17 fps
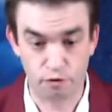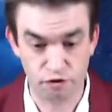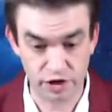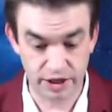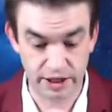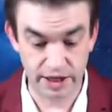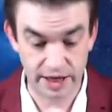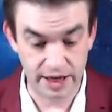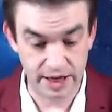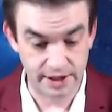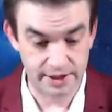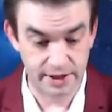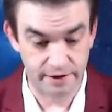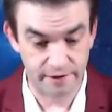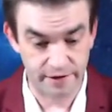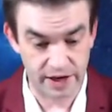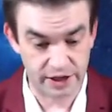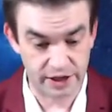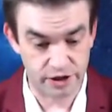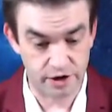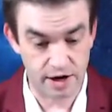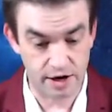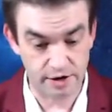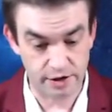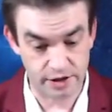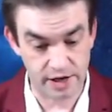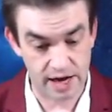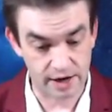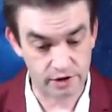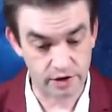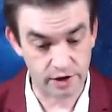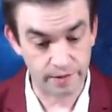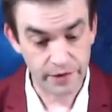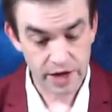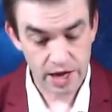really hits and affects your heart chakra.